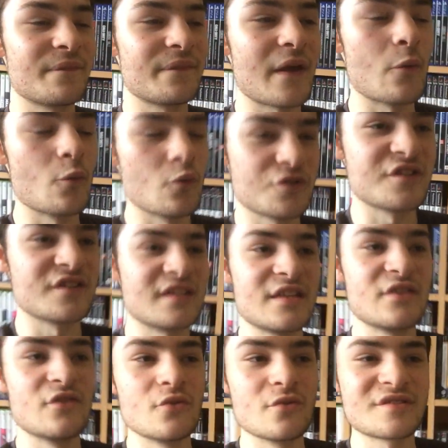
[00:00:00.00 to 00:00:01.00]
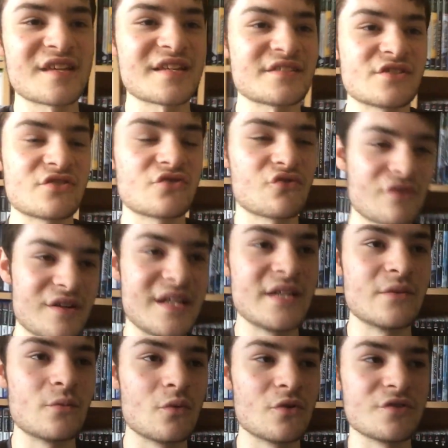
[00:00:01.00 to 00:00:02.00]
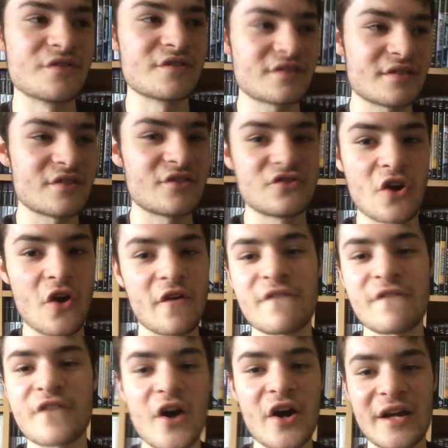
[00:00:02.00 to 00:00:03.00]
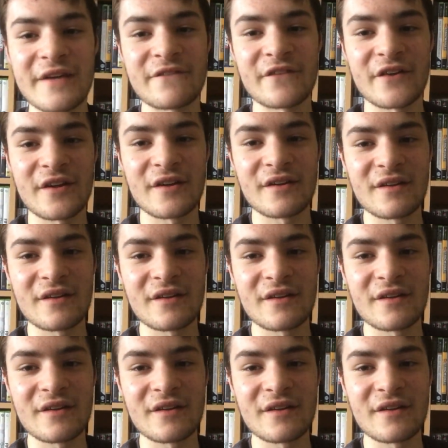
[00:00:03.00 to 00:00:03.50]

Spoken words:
that wasn't the new Assassin's Creed was Dirt 5.